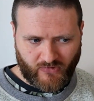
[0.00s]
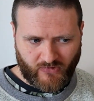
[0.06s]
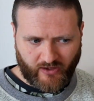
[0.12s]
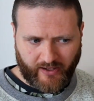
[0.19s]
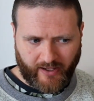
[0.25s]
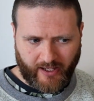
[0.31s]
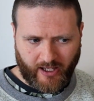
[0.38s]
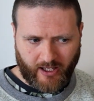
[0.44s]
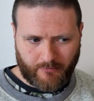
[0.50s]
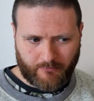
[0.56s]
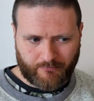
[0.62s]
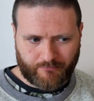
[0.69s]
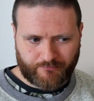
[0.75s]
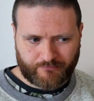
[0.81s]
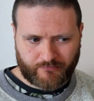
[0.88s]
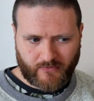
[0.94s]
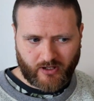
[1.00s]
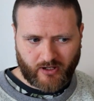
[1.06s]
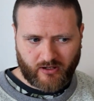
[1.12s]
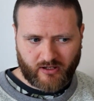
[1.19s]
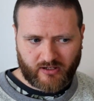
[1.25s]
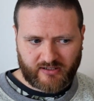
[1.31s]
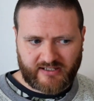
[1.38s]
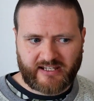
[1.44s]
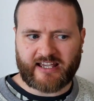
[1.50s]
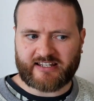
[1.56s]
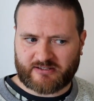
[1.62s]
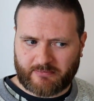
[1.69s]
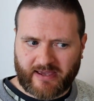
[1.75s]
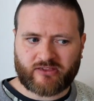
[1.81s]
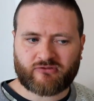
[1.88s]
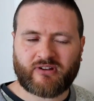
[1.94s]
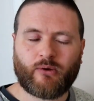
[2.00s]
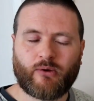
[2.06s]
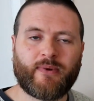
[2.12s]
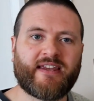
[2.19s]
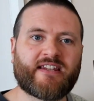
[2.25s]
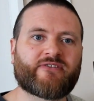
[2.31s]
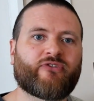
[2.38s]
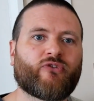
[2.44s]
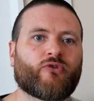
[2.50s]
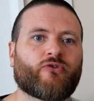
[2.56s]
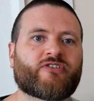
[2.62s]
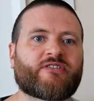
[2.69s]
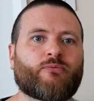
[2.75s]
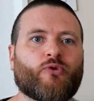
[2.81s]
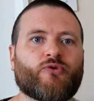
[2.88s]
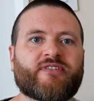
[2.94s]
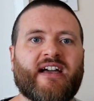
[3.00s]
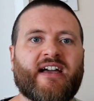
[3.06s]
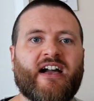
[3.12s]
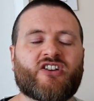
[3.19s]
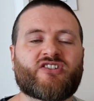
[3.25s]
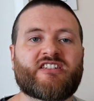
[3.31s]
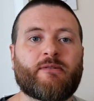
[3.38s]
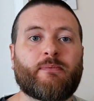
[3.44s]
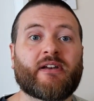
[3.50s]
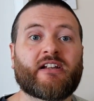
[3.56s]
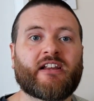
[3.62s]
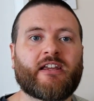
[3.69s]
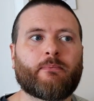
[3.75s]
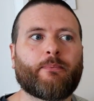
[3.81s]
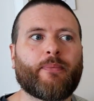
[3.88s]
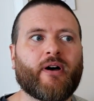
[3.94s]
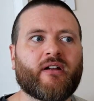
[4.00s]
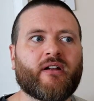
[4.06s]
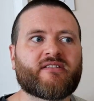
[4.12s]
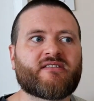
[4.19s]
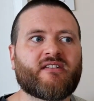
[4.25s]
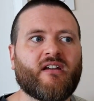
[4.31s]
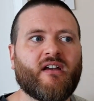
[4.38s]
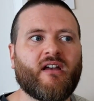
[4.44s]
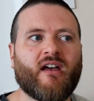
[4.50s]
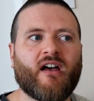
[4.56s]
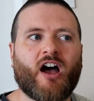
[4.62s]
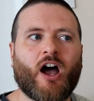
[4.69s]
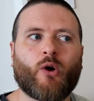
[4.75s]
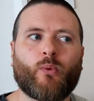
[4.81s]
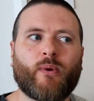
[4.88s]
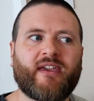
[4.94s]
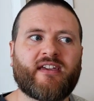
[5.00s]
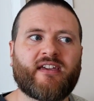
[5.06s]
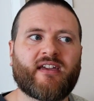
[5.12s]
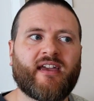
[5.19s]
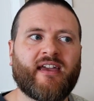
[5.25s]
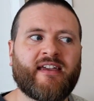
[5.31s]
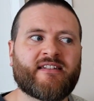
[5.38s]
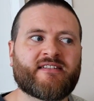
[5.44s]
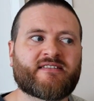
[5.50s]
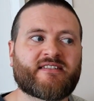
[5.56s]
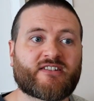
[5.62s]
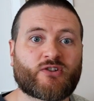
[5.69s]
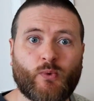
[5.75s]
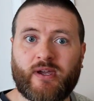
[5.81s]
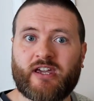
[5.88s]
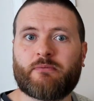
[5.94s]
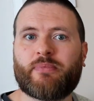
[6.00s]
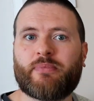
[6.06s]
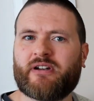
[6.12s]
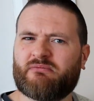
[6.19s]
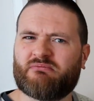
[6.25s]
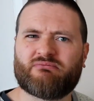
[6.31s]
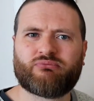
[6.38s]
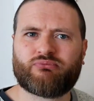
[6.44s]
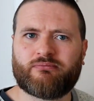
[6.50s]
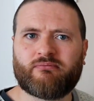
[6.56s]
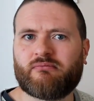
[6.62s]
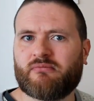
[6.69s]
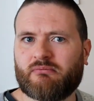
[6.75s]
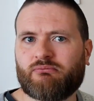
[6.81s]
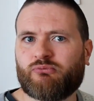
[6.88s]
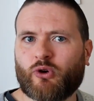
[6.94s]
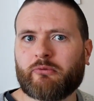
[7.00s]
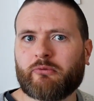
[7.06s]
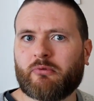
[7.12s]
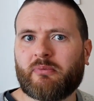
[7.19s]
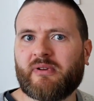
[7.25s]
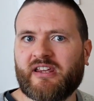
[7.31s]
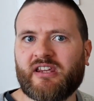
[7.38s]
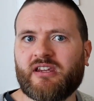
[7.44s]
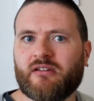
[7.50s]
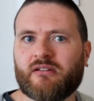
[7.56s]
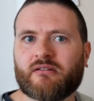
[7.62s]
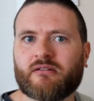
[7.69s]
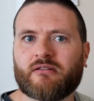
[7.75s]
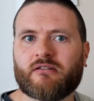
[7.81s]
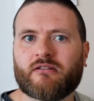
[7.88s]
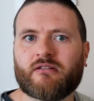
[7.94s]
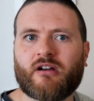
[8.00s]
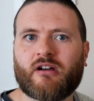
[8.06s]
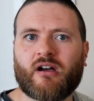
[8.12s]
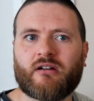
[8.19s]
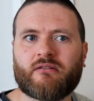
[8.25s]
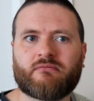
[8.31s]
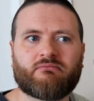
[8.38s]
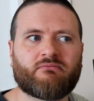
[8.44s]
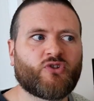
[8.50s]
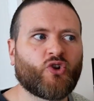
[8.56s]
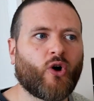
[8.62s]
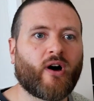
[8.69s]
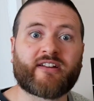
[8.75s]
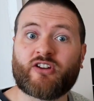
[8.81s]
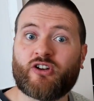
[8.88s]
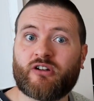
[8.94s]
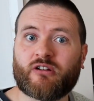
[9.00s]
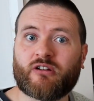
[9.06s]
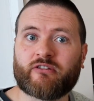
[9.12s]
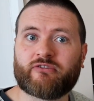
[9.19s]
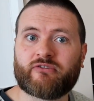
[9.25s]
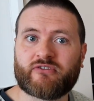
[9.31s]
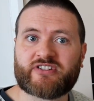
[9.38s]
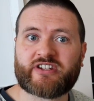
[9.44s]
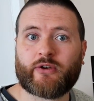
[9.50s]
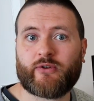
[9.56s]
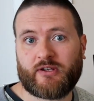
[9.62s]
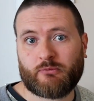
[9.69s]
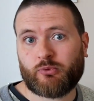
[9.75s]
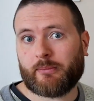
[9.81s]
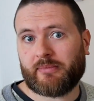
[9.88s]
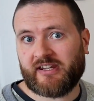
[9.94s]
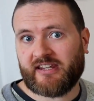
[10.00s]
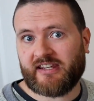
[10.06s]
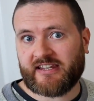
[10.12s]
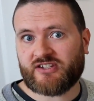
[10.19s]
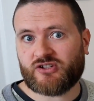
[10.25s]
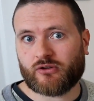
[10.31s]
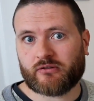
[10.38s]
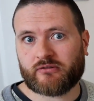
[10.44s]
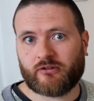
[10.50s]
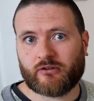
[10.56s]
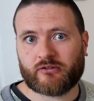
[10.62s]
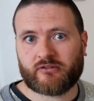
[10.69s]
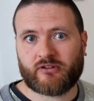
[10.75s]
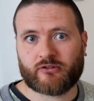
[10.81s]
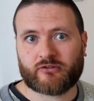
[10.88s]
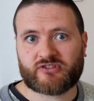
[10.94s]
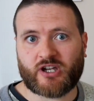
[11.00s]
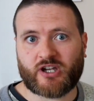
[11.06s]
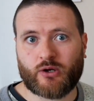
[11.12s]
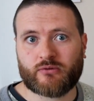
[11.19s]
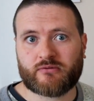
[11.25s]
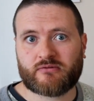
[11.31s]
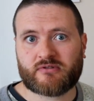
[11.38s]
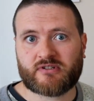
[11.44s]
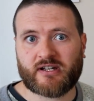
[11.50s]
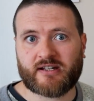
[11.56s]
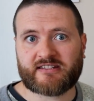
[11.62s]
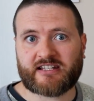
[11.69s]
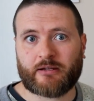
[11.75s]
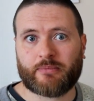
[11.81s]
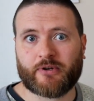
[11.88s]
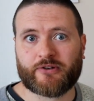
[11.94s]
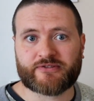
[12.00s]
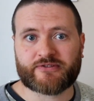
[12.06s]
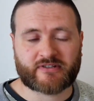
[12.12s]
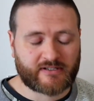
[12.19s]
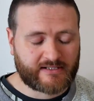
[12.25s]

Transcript: It's about 3 weeks for spawn to hatch typically, but a week is quick, but probably not unheard of. So it probably is your toad tadpoles.